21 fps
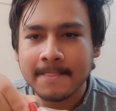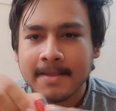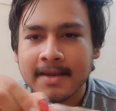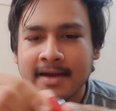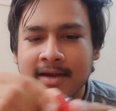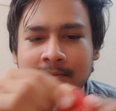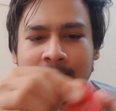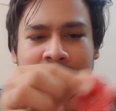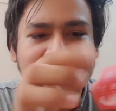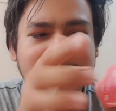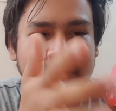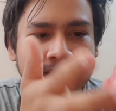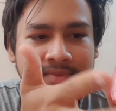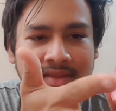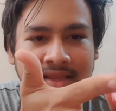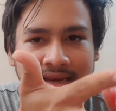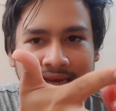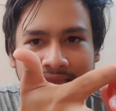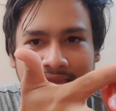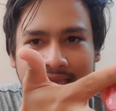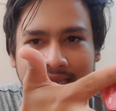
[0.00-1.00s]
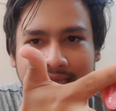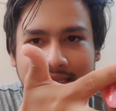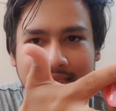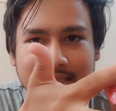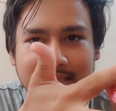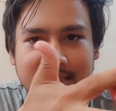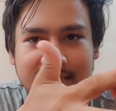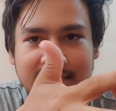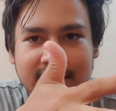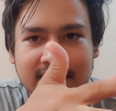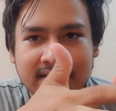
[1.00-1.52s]
It will be something like
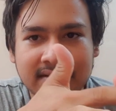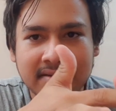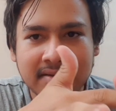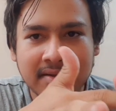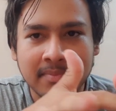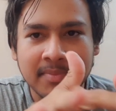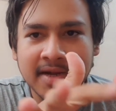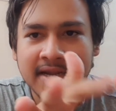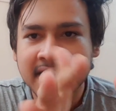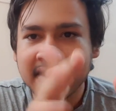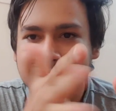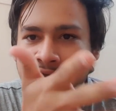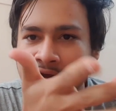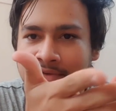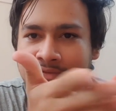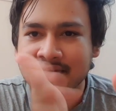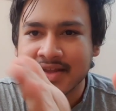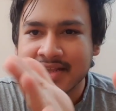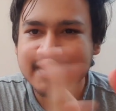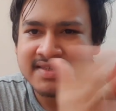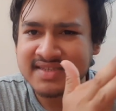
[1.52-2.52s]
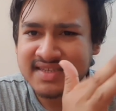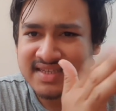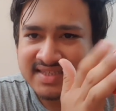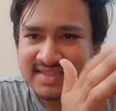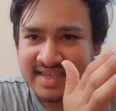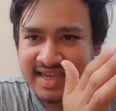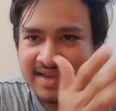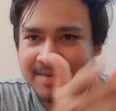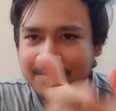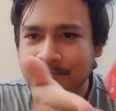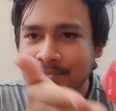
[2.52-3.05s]
a bit curved. It's the
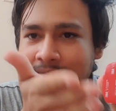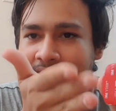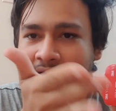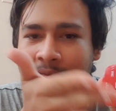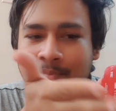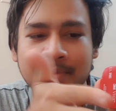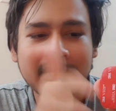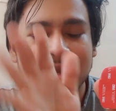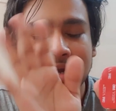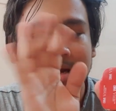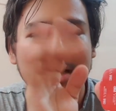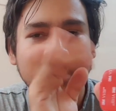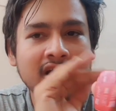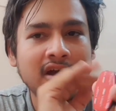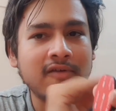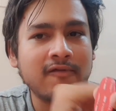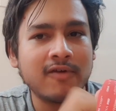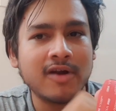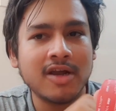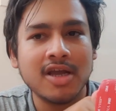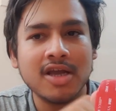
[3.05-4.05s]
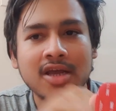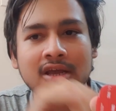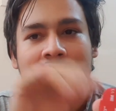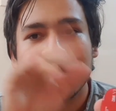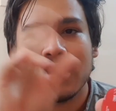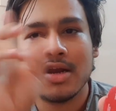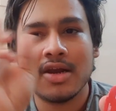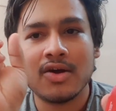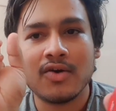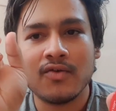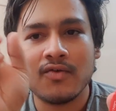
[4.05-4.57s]
same, a bit curved.
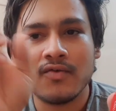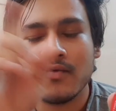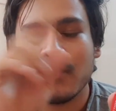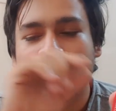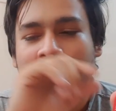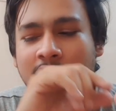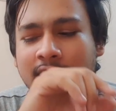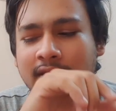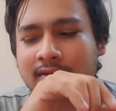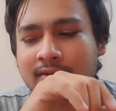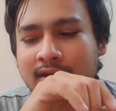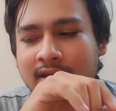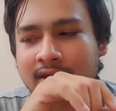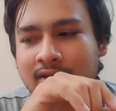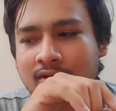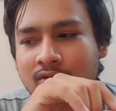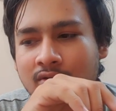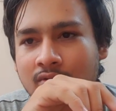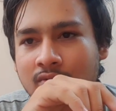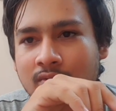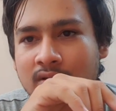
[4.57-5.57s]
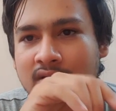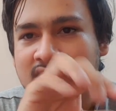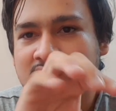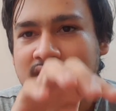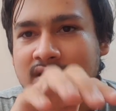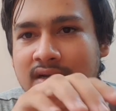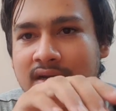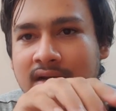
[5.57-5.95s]
Now what you need to do is,